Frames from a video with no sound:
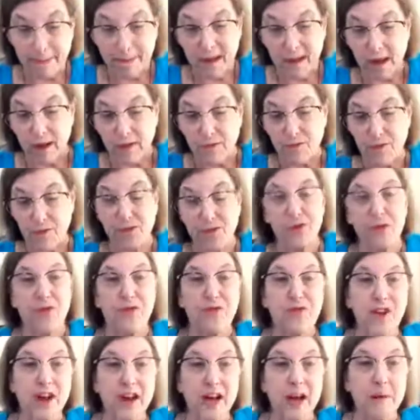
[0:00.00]
for their
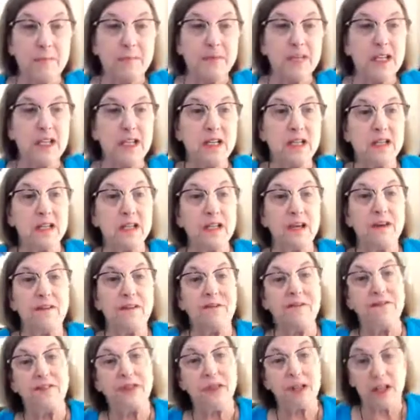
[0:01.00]
families,
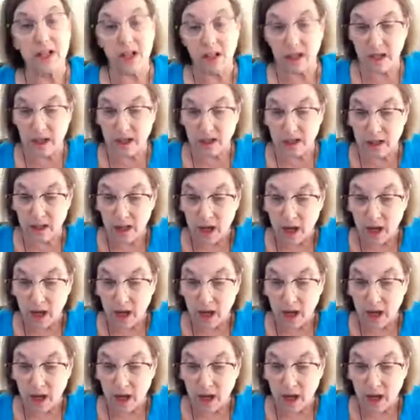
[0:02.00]
affiliate